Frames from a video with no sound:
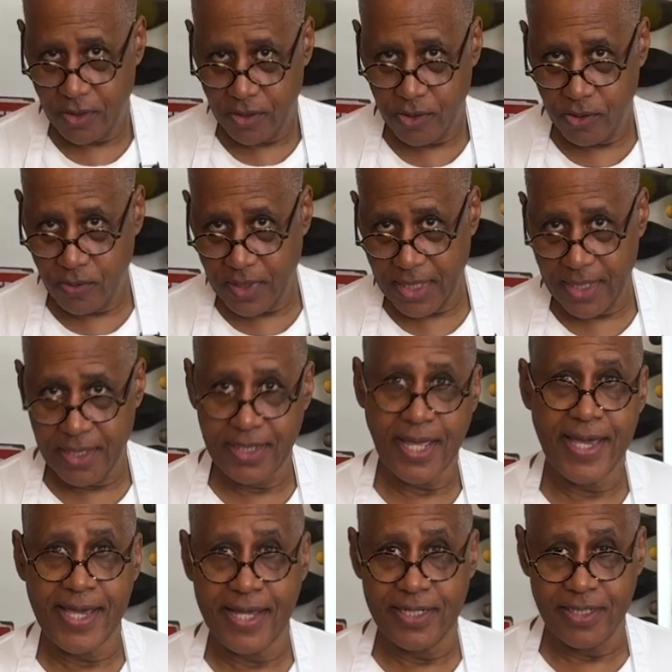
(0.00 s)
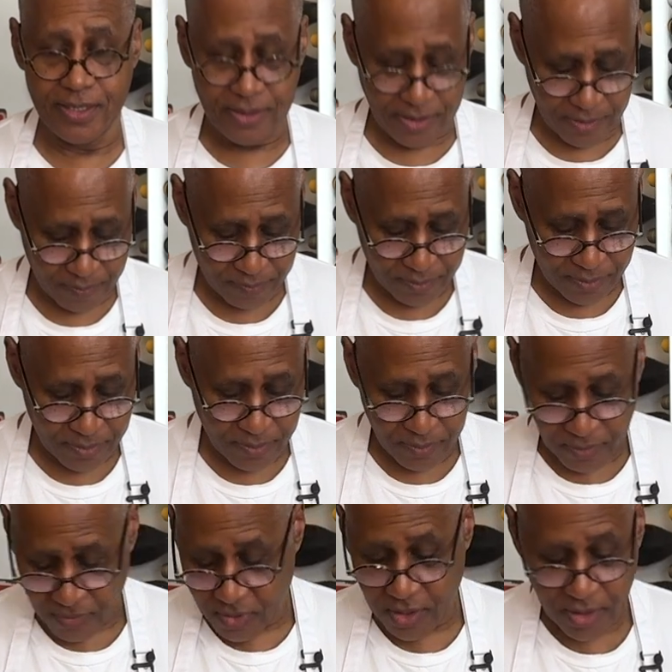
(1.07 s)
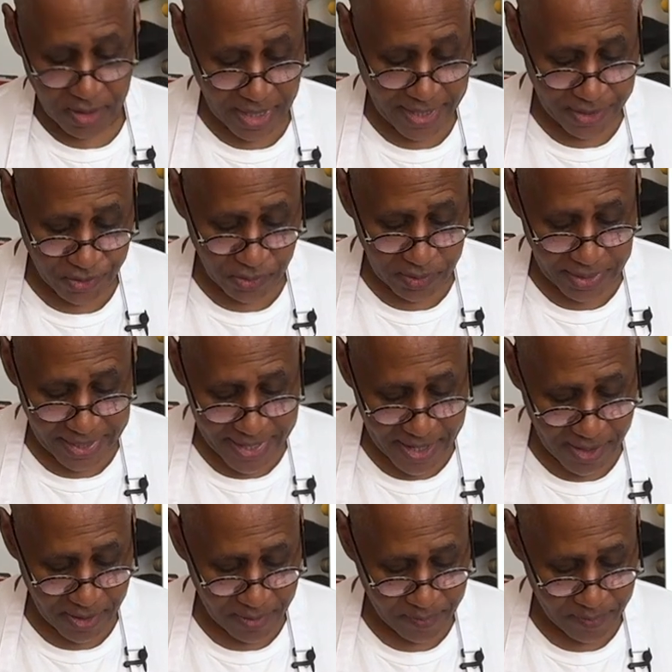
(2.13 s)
you can add it as you layer.